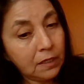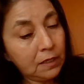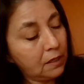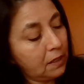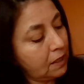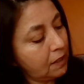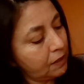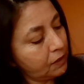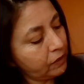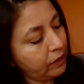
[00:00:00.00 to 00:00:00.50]

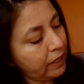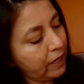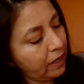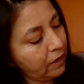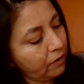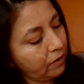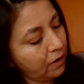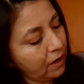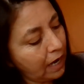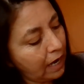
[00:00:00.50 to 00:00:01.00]
This
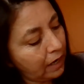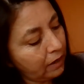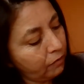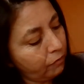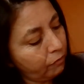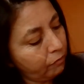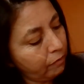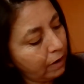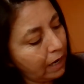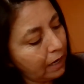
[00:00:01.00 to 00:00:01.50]
letter
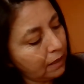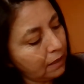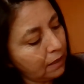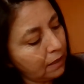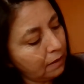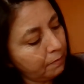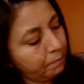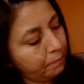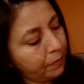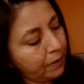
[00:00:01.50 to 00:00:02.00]
I write
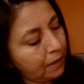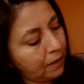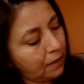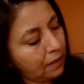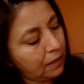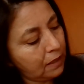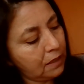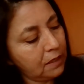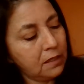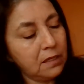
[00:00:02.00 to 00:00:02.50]
it,
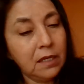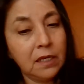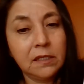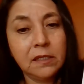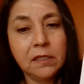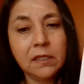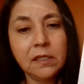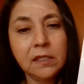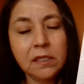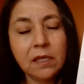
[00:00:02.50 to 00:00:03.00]
but it
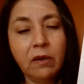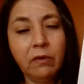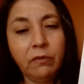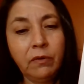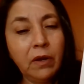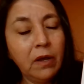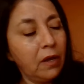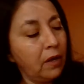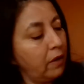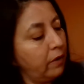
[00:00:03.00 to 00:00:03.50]
doesn't
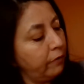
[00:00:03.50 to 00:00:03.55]
sound.